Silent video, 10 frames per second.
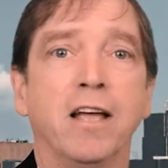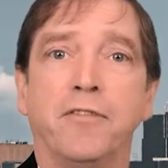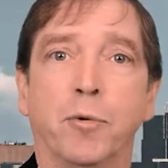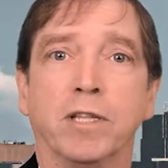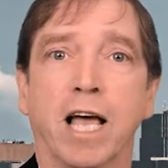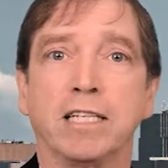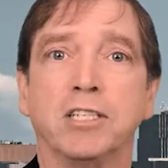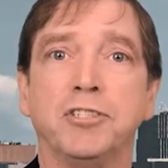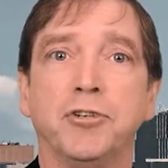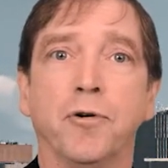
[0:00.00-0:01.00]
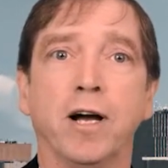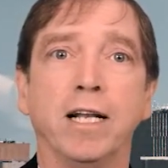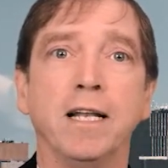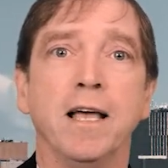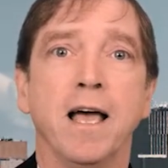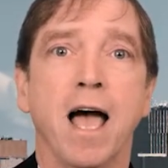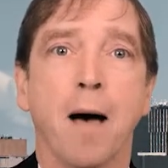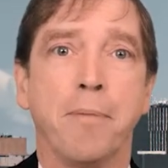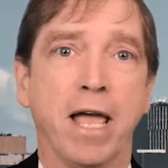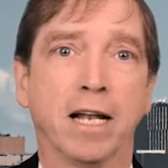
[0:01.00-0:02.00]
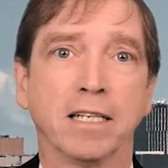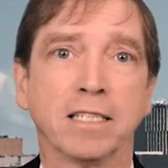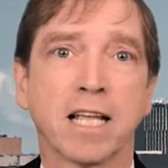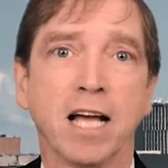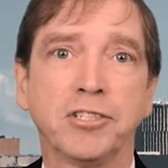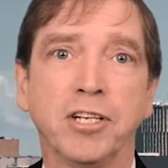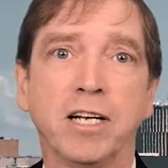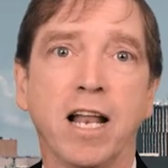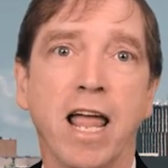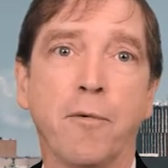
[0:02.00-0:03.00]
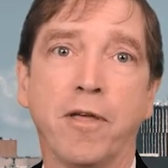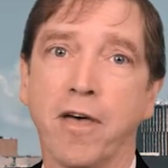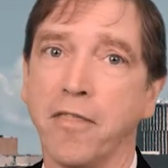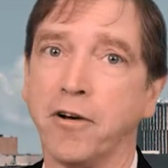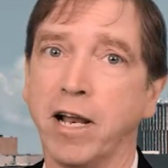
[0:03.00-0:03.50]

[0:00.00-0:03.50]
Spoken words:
If you would like to join a panel discussion with other